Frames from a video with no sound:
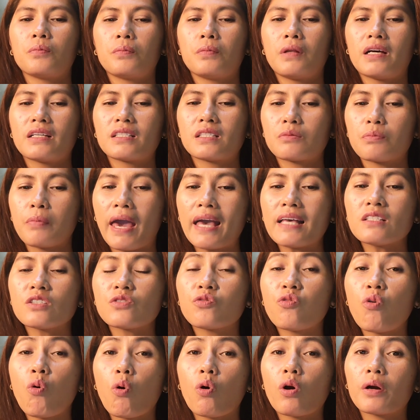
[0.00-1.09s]
plus base
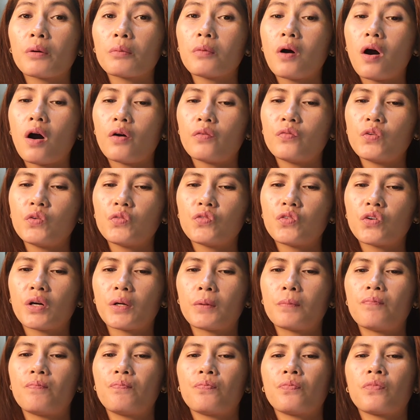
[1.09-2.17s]
form of the
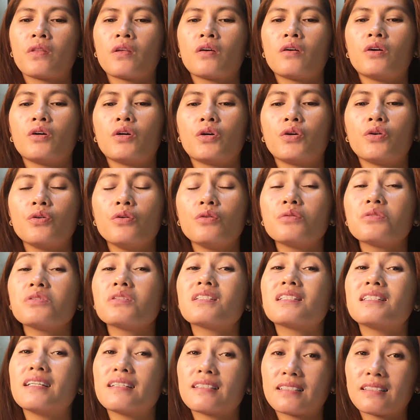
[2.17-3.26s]
verb.
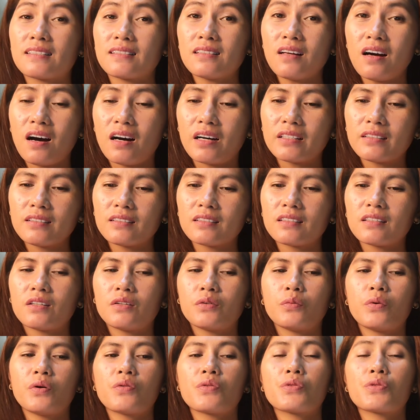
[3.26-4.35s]
Use does not
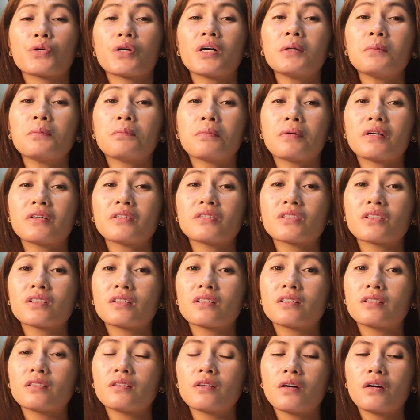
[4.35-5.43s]
with third
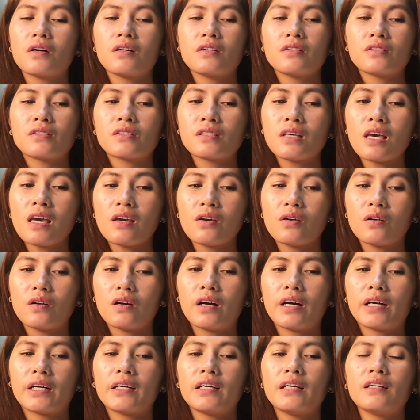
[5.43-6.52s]
person
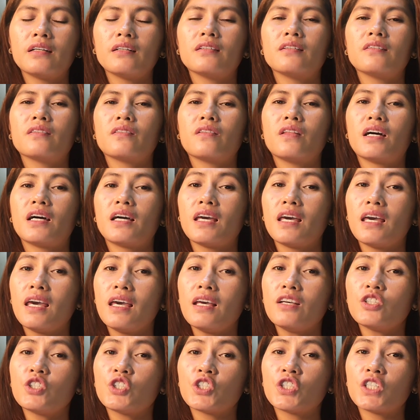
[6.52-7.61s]
singular, the
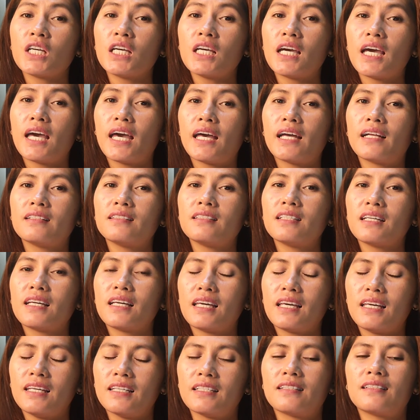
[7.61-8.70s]
he, she, and
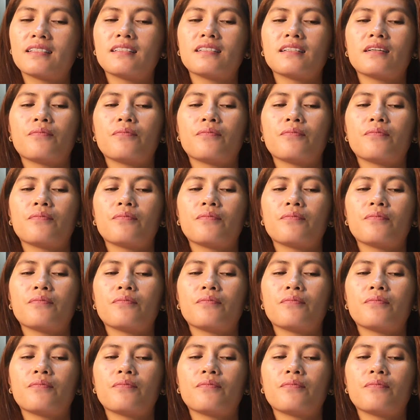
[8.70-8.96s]
it.